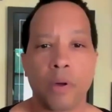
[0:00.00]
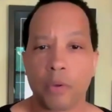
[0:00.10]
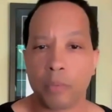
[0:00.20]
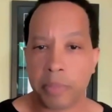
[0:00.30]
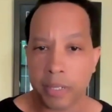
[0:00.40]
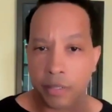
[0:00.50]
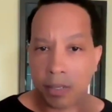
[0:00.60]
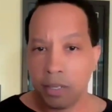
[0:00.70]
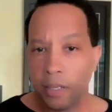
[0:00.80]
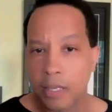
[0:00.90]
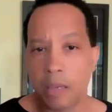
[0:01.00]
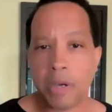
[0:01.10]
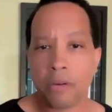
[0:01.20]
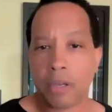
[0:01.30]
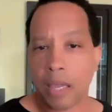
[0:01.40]
whether it be
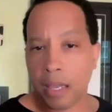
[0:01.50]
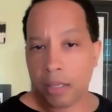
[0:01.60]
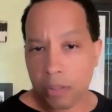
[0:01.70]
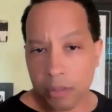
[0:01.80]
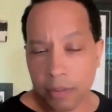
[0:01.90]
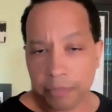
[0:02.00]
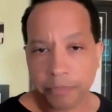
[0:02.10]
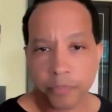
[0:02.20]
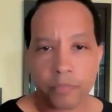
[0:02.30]
MLK's or the